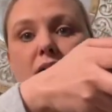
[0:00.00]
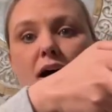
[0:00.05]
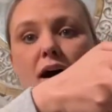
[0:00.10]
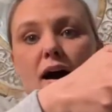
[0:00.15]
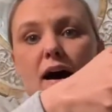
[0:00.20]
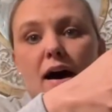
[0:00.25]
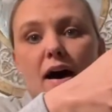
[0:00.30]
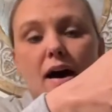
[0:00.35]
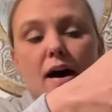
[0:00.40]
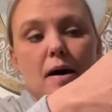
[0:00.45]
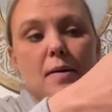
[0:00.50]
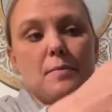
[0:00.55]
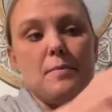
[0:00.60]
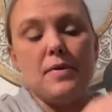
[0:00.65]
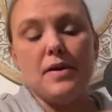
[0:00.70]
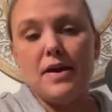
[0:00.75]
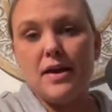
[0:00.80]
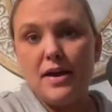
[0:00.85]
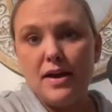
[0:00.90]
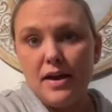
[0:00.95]
Um,
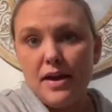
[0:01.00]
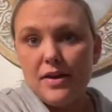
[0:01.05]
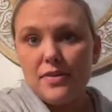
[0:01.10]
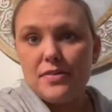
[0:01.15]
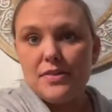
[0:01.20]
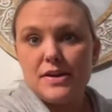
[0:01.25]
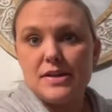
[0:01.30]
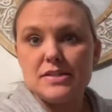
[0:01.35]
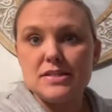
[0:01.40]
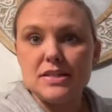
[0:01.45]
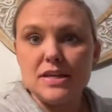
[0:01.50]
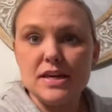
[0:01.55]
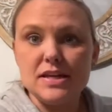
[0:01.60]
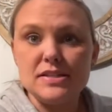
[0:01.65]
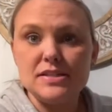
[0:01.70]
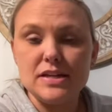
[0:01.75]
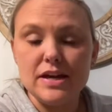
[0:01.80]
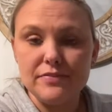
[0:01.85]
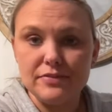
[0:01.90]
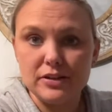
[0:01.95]
this can
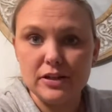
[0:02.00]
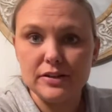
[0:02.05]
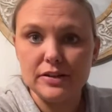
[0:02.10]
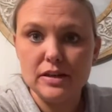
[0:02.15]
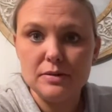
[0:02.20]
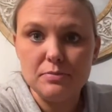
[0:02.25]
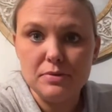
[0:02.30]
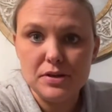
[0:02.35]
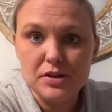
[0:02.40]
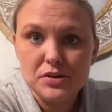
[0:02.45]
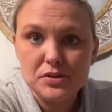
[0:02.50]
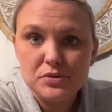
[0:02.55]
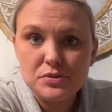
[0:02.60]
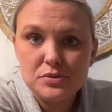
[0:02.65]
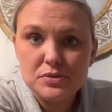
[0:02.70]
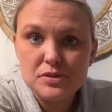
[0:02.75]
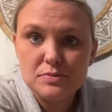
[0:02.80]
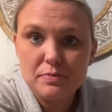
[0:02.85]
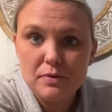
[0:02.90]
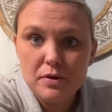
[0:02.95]
definitely be
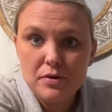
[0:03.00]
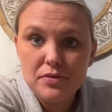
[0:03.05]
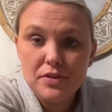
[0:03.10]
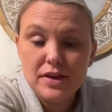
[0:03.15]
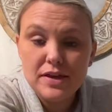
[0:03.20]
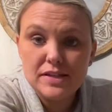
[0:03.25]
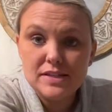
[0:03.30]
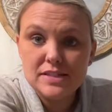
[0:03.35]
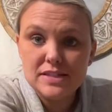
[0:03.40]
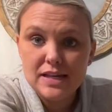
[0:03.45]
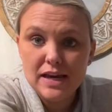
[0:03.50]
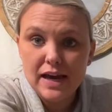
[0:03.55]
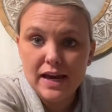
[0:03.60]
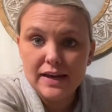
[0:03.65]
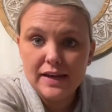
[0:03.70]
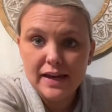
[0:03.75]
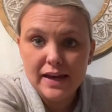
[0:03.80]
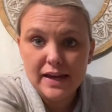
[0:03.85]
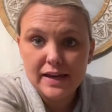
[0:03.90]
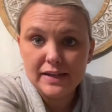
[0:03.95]
used both
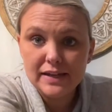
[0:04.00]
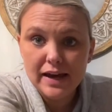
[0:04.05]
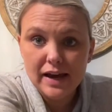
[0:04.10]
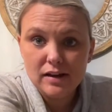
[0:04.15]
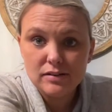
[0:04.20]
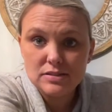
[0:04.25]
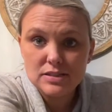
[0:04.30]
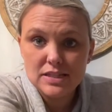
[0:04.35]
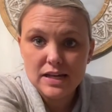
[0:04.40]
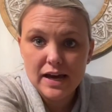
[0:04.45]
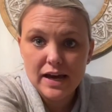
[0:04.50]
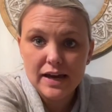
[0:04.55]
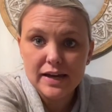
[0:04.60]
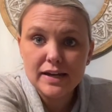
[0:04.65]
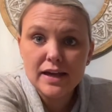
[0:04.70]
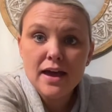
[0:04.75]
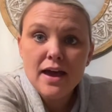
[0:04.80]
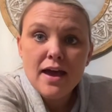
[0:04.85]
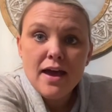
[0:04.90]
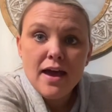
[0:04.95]
inside and outside,
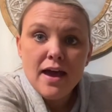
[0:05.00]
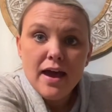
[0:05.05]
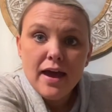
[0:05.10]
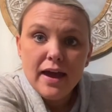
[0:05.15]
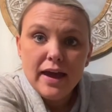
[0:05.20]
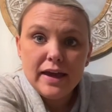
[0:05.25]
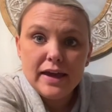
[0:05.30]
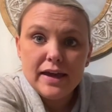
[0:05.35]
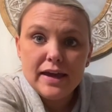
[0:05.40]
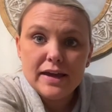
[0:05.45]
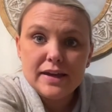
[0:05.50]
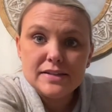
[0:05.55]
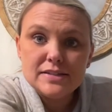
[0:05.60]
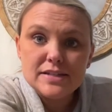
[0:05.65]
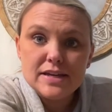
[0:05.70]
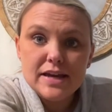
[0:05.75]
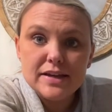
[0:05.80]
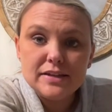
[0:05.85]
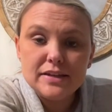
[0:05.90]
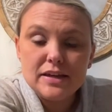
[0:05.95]
and
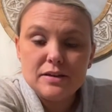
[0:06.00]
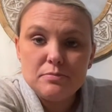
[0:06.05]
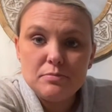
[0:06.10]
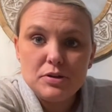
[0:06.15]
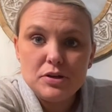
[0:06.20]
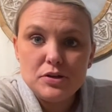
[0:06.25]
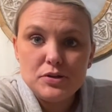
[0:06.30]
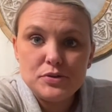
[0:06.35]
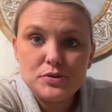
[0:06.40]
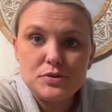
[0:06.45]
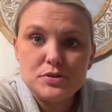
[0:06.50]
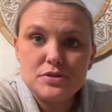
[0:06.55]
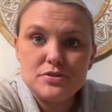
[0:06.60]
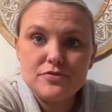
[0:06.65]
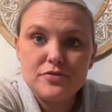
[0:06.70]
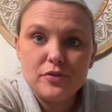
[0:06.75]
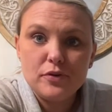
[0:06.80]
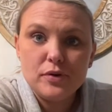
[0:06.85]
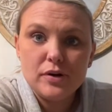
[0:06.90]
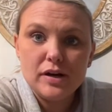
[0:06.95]
it can be used
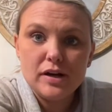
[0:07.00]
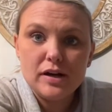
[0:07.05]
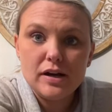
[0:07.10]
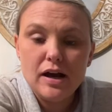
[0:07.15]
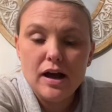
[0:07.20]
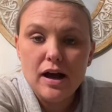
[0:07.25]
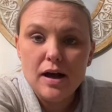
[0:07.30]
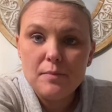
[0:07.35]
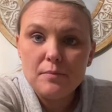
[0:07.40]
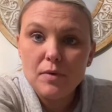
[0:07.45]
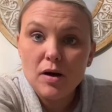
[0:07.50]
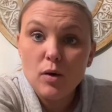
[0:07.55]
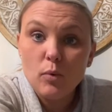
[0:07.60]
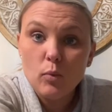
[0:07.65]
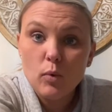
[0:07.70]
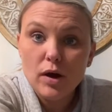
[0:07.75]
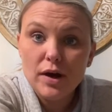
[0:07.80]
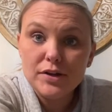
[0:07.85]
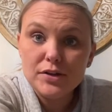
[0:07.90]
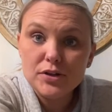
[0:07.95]
for um, a
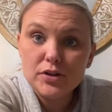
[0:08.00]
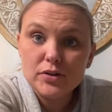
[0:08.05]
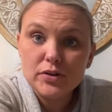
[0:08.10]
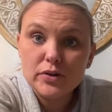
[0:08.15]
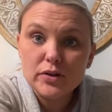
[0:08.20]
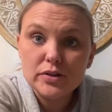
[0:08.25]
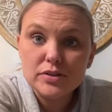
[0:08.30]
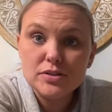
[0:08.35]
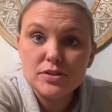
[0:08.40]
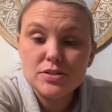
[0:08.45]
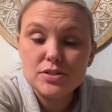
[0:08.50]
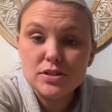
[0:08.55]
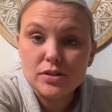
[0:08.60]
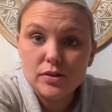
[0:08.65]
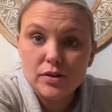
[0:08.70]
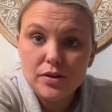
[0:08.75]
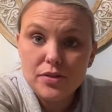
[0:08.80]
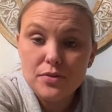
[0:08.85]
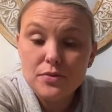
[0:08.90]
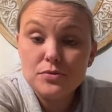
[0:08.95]
one-year-old
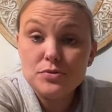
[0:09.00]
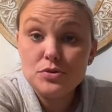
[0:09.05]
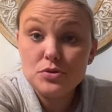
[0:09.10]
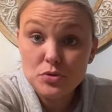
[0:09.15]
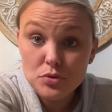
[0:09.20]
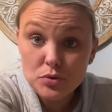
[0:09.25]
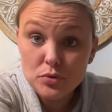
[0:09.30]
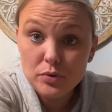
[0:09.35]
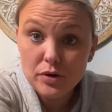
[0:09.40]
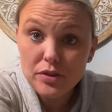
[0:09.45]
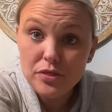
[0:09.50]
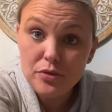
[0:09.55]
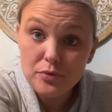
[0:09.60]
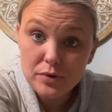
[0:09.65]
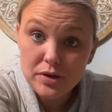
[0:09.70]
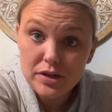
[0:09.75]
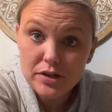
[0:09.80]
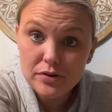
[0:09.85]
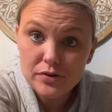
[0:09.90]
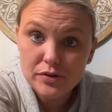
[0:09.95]
till to a
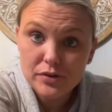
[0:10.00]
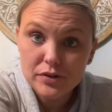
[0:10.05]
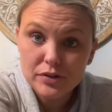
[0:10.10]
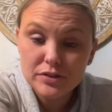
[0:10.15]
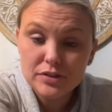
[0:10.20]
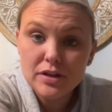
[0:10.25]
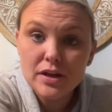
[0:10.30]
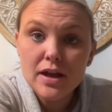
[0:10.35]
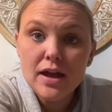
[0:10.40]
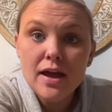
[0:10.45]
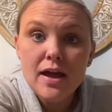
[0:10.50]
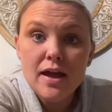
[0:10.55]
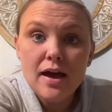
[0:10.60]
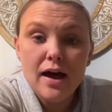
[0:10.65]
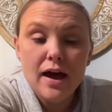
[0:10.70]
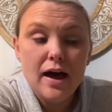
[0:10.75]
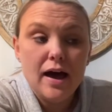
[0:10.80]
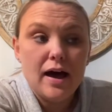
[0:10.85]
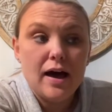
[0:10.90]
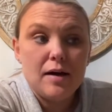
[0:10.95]
three-year-old.
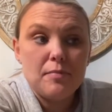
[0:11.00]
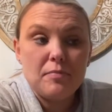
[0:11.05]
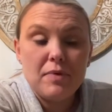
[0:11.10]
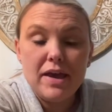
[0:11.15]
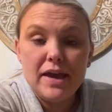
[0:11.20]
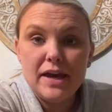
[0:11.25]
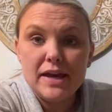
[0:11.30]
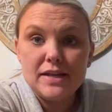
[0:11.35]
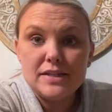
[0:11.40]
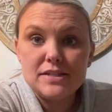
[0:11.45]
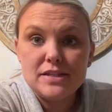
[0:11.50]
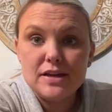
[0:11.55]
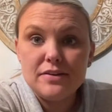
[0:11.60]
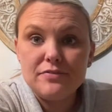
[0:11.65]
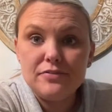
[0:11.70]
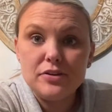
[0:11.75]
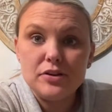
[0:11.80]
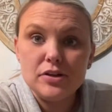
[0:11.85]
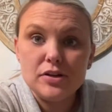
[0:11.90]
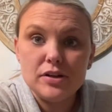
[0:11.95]
Um, and
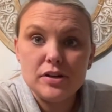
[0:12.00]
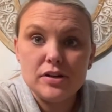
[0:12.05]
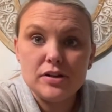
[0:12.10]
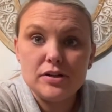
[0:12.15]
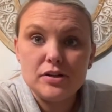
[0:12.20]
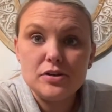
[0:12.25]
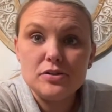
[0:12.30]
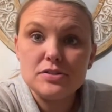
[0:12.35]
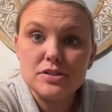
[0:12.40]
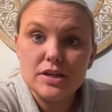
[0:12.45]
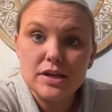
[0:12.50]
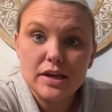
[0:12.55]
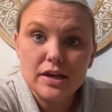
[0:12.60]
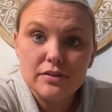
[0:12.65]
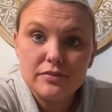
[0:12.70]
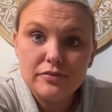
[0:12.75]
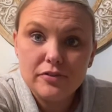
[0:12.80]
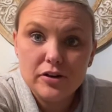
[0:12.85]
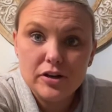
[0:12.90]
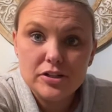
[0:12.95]
if you're using
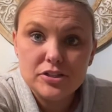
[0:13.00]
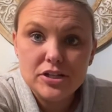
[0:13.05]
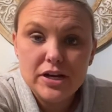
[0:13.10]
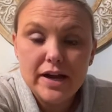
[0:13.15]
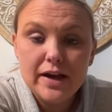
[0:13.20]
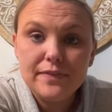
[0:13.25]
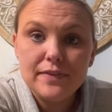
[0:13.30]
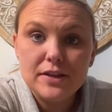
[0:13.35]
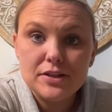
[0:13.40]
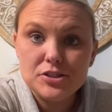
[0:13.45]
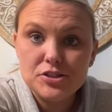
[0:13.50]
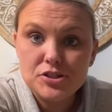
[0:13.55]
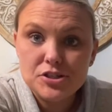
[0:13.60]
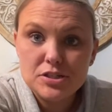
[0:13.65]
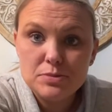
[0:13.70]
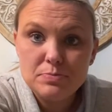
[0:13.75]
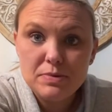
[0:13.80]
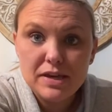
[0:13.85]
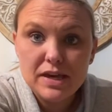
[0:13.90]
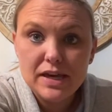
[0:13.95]
it for a child that's
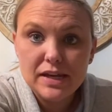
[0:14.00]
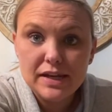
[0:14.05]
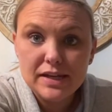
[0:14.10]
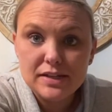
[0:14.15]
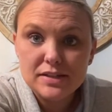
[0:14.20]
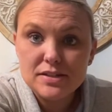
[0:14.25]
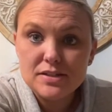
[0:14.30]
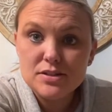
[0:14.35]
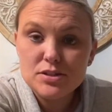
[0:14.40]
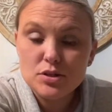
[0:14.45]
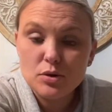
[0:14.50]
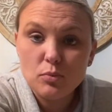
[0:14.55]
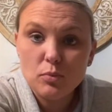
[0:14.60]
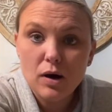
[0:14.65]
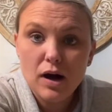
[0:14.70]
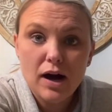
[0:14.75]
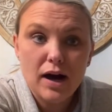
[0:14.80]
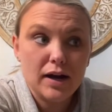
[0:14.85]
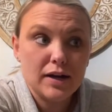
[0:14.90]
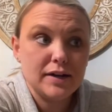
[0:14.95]
just beginning to
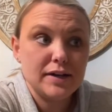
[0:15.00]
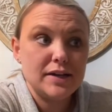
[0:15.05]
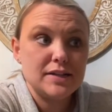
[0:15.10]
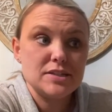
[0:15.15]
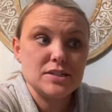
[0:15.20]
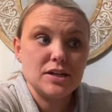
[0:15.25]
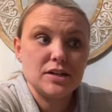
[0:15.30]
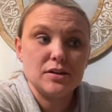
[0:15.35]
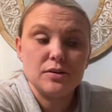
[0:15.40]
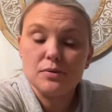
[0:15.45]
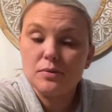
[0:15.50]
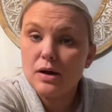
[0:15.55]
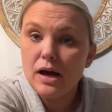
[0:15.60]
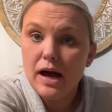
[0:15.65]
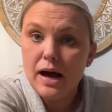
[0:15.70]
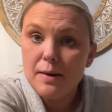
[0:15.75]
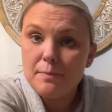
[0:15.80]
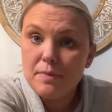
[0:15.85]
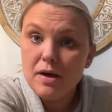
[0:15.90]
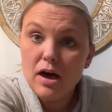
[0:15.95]
walk, it's going to
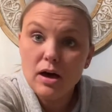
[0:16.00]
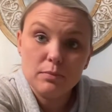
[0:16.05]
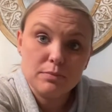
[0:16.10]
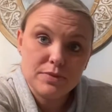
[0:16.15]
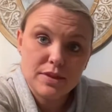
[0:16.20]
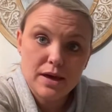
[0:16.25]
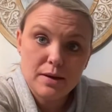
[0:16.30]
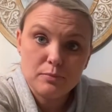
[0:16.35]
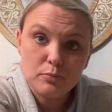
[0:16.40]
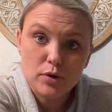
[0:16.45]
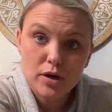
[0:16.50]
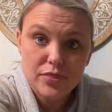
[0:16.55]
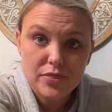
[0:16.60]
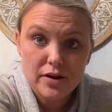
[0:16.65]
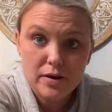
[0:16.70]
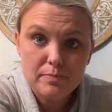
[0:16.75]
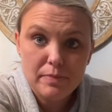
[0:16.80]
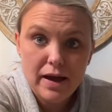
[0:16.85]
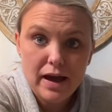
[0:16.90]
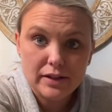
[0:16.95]
um, help them with
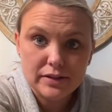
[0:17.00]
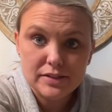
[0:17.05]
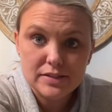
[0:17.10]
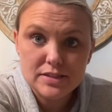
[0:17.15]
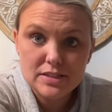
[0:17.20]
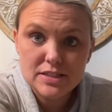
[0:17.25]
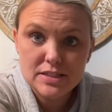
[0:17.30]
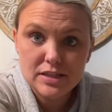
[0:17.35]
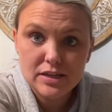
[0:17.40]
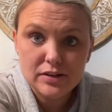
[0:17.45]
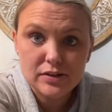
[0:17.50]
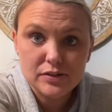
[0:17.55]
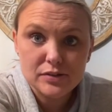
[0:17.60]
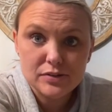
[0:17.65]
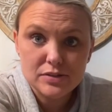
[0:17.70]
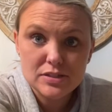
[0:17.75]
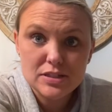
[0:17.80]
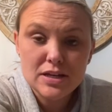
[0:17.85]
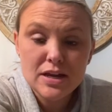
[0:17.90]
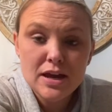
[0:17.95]
their balance
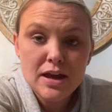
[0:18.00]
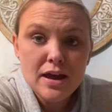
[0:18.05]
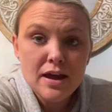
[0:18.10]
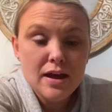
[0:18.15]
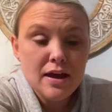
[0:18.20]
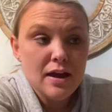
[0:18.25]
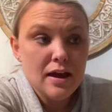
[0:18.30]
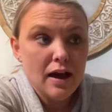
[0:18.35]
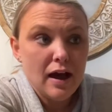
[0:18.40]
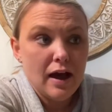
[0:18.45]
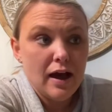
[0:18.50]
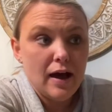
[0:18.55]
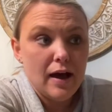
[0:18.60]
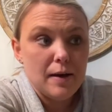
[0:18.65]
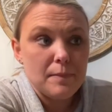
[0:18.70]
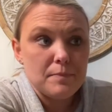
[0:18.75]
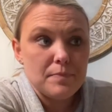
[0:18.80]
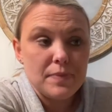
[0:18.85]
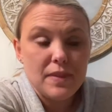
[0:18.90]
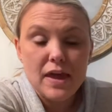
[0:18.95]
skills
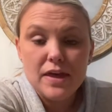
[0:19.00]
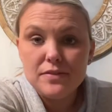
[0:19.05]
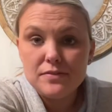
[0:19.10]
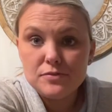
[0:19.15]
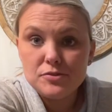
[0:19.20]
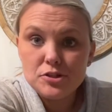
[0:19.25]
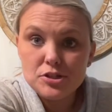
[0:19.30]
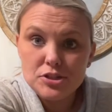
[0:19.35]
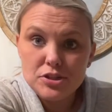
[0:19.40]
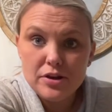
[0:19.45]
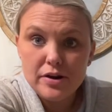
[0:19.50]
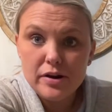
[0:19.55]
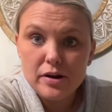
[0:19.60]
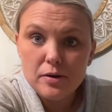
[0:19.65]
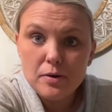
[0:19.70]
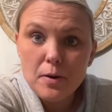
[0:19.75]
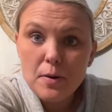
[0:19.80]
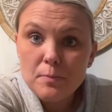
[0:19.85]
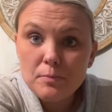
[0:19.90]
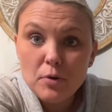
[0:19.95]
um, and just
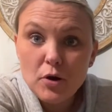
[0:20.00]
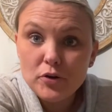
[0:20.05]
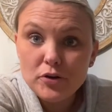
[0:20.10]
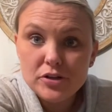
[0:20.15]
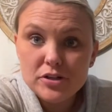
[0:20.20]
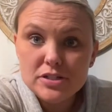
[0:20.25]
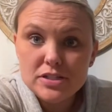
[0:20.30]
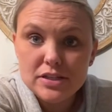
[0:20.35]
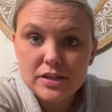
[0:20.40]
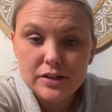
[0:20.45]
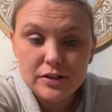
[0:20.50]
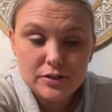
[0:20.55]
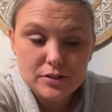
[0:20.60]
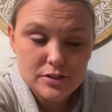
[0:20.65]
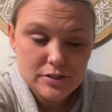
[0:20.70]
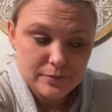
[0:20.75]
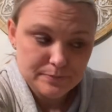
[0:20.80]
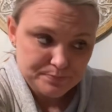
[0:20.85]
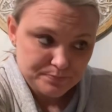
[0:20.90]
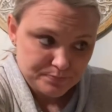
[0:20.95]
their motor skills.